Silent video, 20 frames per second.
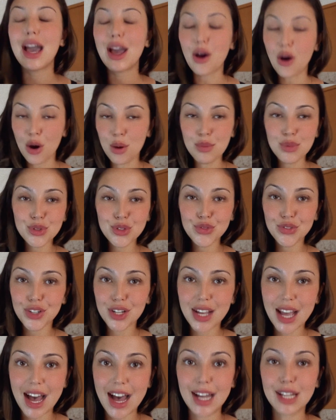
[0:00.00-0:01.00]
i almost
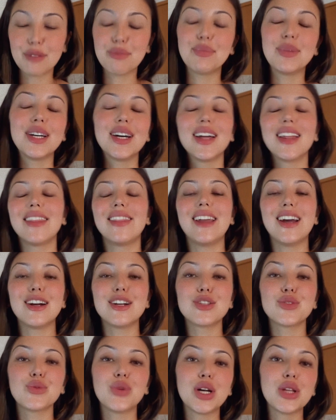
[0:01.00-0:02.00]
forgot but
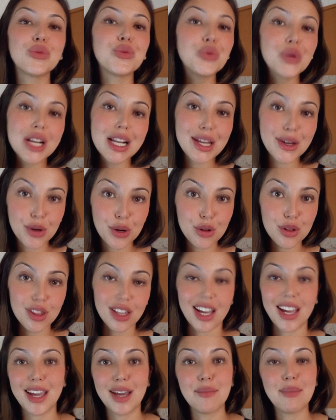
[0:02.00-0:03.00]
there is one really cool
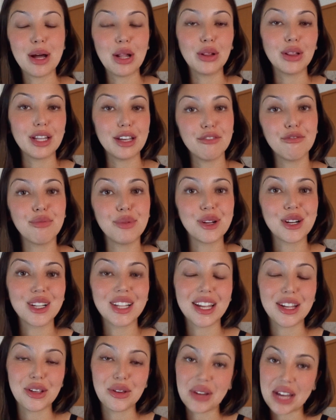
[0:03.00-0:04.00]
thing about live
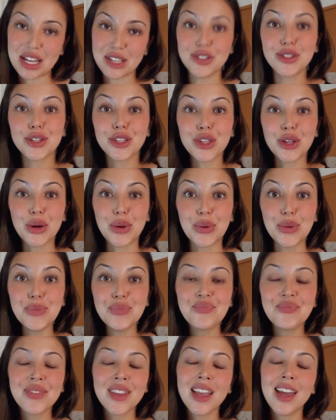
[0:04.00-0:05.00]
that you guys should
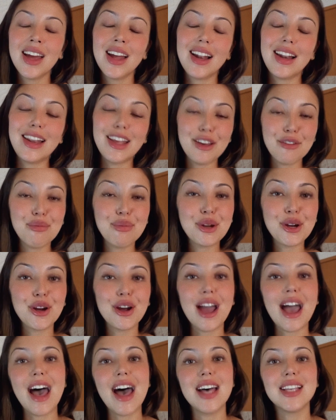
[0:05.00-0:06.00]
know live
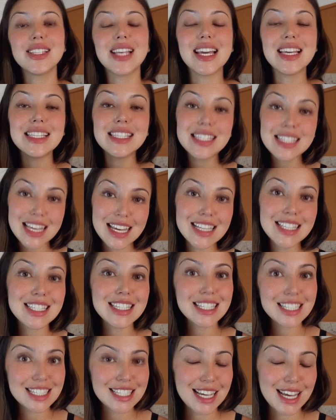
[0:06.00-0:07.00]
has a
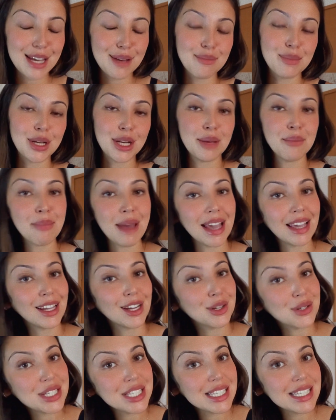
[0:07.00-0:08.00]
60 day money back
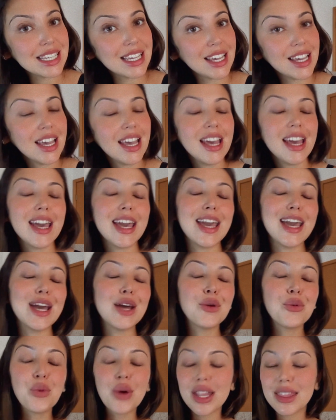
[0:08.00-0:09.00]
guarantee
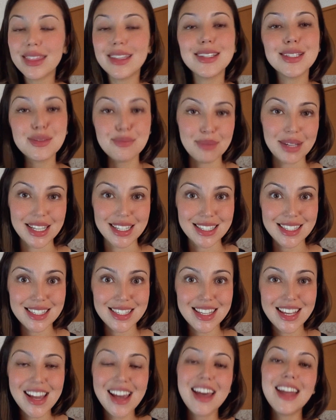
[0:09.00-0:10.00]
and what this
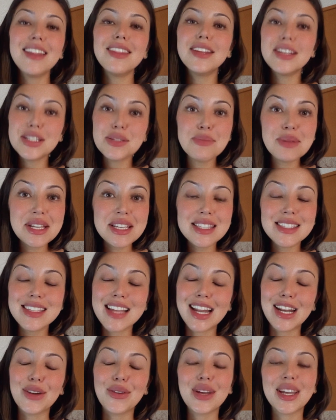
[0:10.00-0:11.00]
means this means
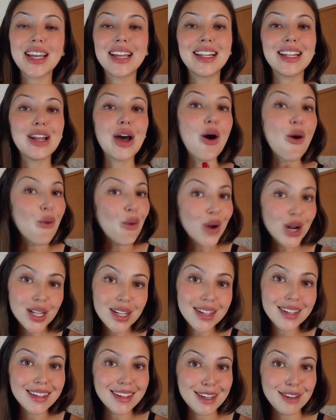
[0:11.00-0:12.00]
that you can
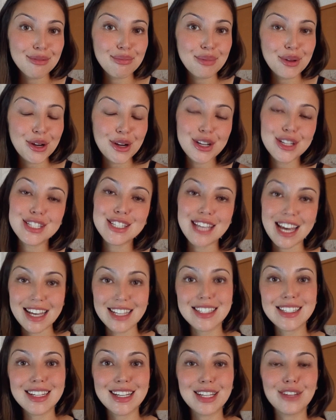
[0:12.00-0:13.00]
order Liv Pure,
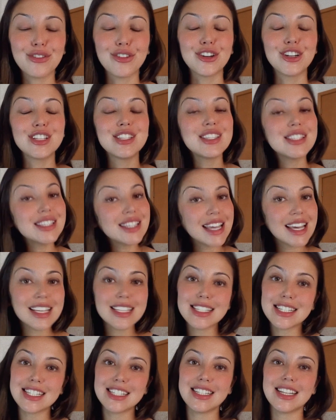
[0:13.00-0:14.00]
tested for
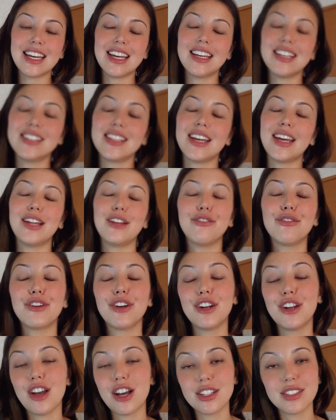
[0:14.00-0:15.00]
60 days, and
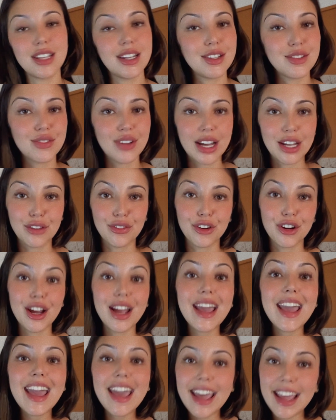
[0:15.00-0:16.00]
if you're not satisfied
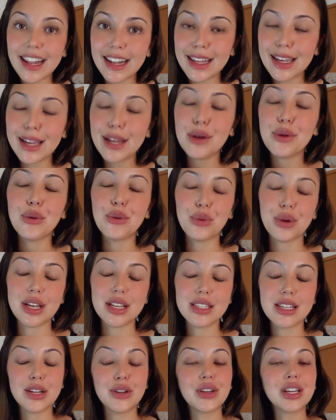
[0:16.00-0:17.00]
for any
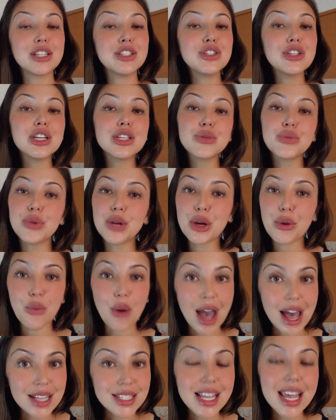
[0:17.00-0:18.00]
reason, you can just
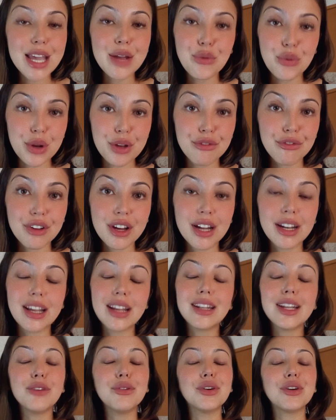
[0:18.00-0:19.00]
request a refund
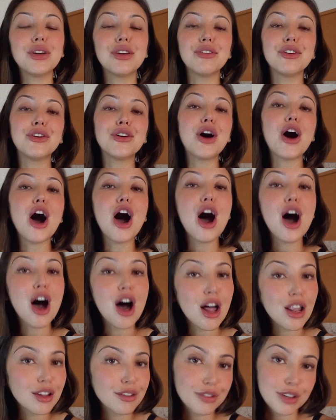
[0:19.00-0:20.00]
and they will give you
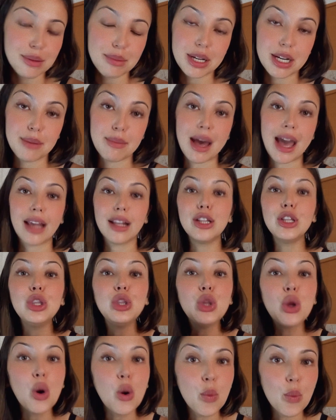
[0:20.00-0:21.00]
all of your money back.
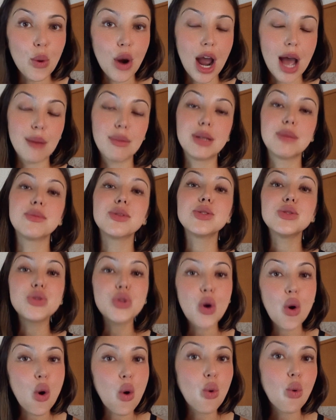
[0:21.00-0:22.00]
No problems,
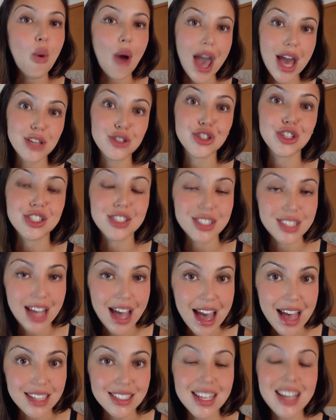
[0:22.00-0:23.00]
no questions
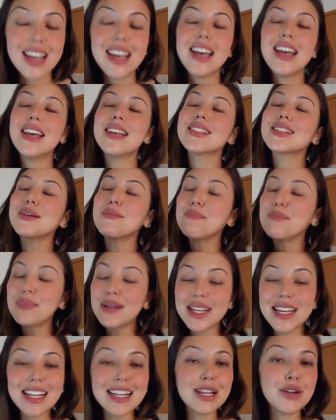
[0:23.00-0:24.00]
asked. It's
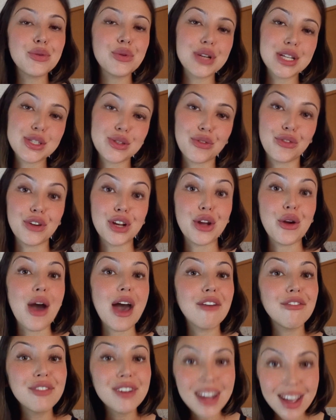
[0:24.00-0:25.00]
completely risk free, you
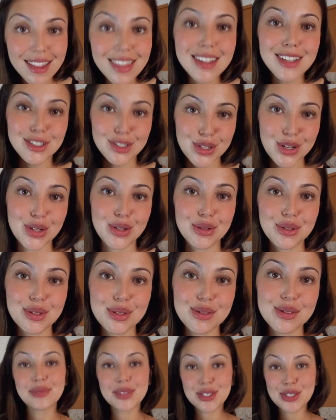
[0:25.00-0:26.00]
have nothing to
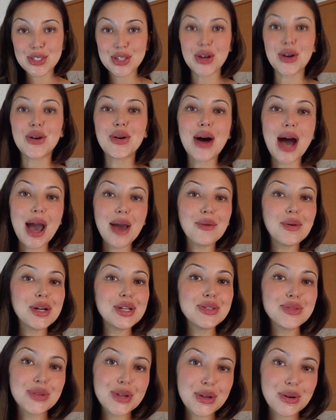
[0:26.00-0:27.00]
lose. So, I
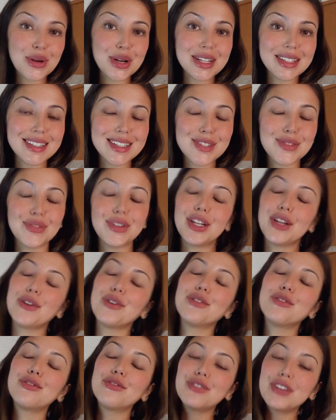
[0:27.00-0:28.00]
wanted to record this
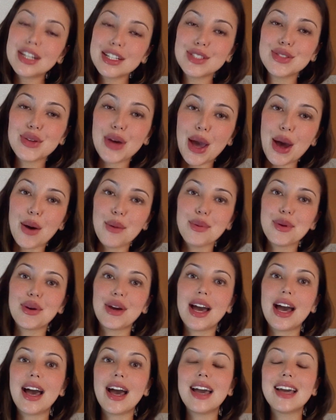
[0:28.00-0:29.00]
video first to help you
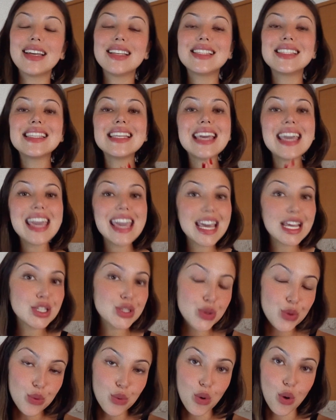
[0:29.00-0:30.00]
guys
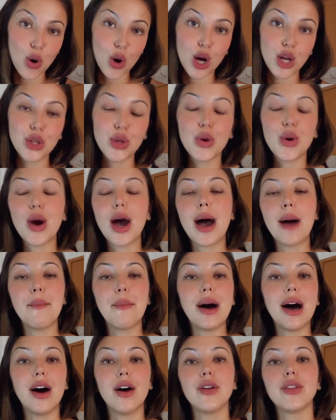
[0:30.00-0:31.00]
and to warn you
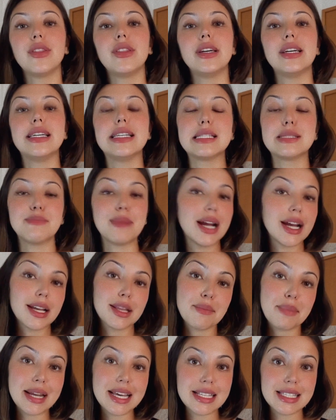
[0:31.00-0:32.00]
about this
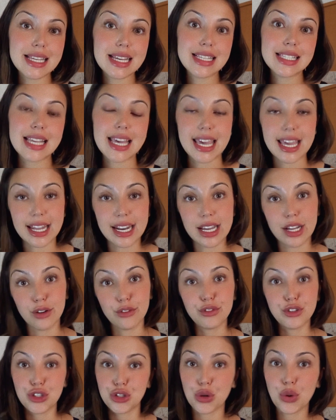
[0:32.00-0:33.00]
marketplaces and
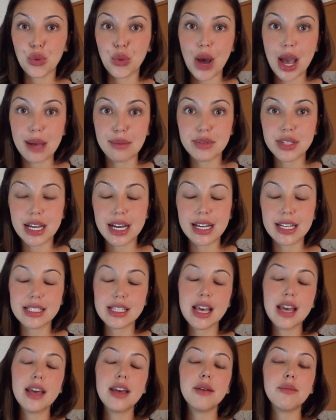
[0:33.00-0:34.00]
unofficial
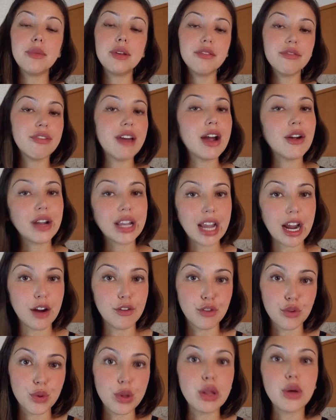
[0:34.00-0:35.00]
websites. Be very
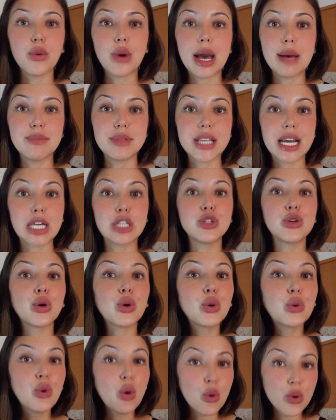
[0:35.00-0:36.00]
careful with the website
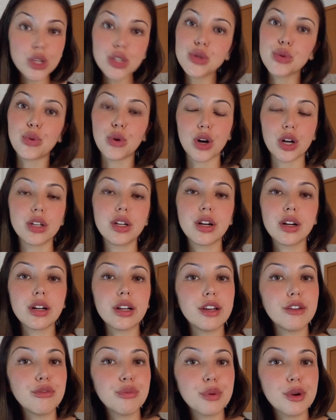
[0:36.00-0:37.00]
you're going to order
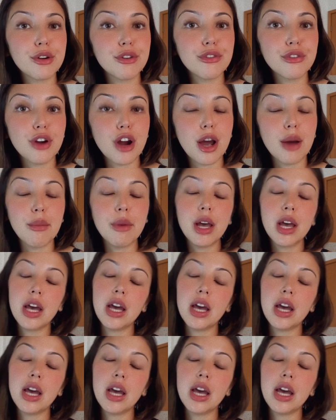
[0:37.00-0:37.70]
Liv Pure from,